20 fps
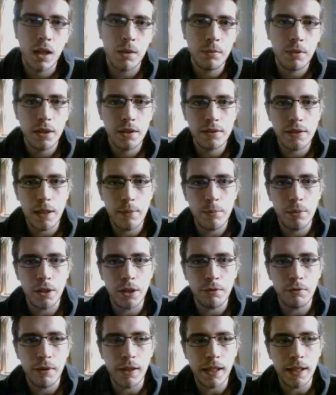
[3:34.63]
I'm going to say
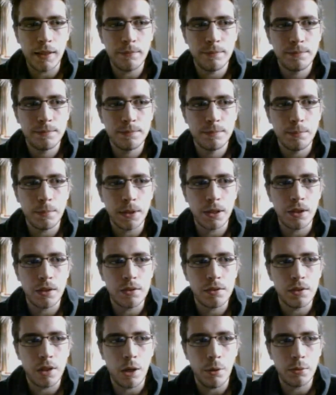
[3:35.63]
Bully Ray,
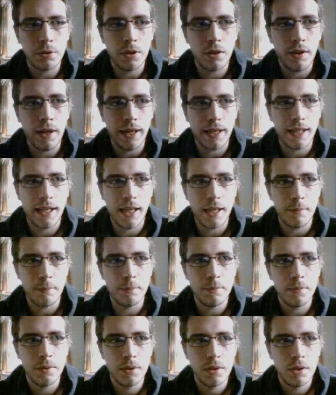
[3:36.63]
because I would like
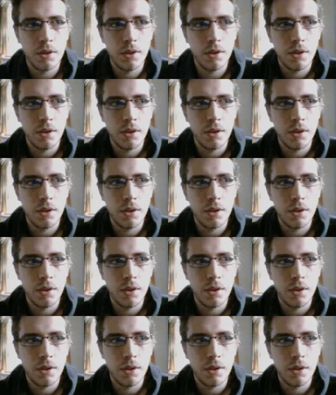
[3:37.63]
him